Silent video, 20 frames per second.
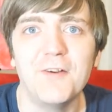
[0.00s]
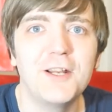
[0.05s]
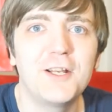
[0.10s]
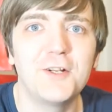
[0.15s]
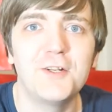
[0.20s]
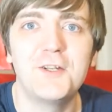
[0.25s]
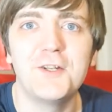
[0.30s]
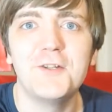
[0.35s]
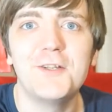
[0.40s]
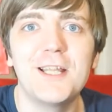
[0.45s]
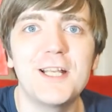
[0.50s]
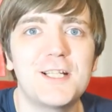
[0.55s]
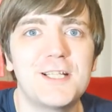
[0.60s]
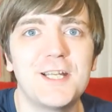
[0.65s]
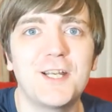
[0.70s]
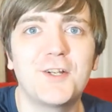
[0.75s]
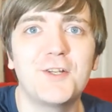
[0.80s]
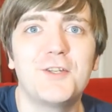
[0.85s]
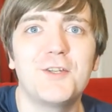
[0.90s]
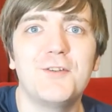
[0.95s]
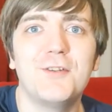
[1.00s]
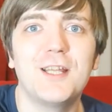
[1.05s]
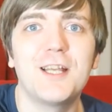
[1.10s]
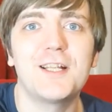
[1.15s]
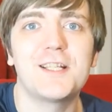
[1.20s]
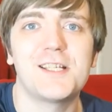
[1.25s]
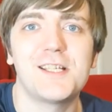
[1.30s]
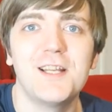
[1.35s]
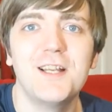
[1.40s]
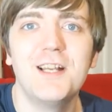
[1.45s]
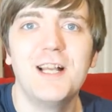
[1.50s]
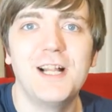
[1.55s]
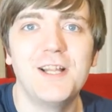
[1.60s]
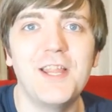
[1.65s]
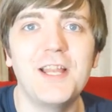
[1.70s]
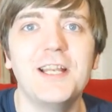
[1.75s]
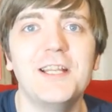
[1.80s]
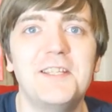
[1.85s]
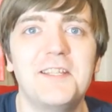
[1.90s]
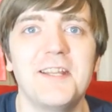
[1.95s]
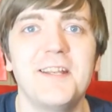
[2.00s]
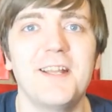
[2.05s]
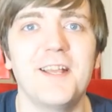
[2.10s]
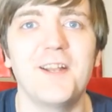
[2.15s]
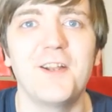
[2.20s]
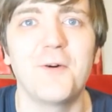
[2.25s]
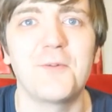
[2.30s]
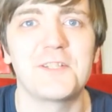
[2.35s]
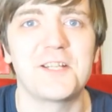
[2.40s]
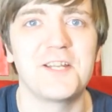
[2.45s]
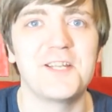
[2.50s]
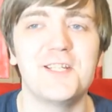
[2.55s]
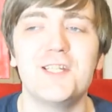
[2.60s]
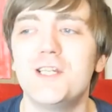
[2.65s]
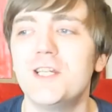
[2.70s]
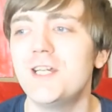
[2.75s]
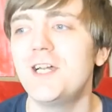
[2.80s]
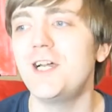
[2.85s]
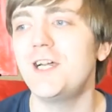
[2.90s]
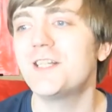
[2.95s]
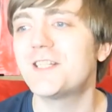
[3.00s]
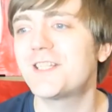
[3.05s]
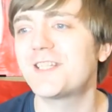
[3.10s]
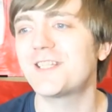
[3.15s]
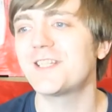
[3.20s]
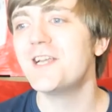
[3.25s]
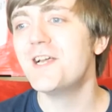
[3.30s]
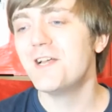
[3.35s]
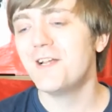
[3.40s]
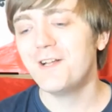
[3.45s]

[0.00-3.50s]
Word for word: He could do this, he could do this. And then he did it, and I was like, yes!